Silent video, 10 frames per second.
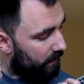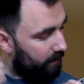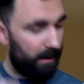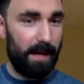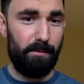
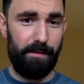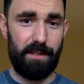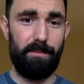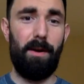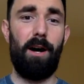playing with a
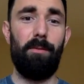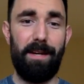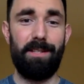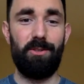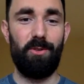smile,
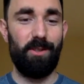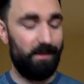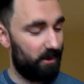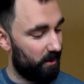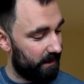making sure you're
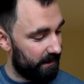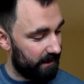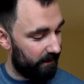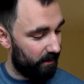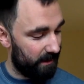enjoying
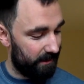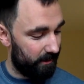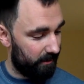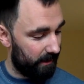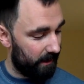yourself whilst you're
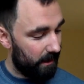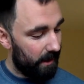doing it.